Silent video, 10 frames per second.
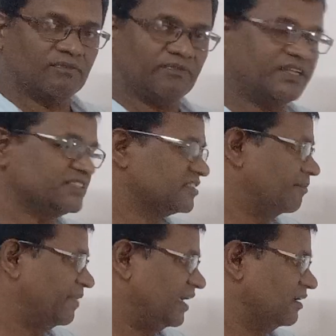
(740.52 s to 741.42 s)
where is the
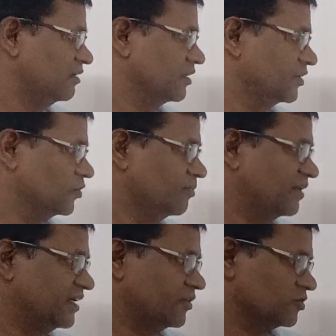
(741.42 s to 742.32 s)
male,
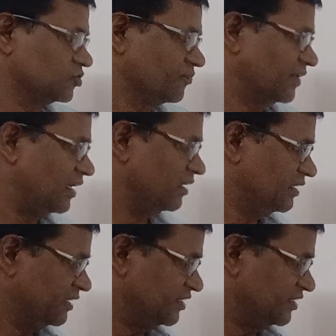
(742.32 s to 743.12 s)
human and Drosophila.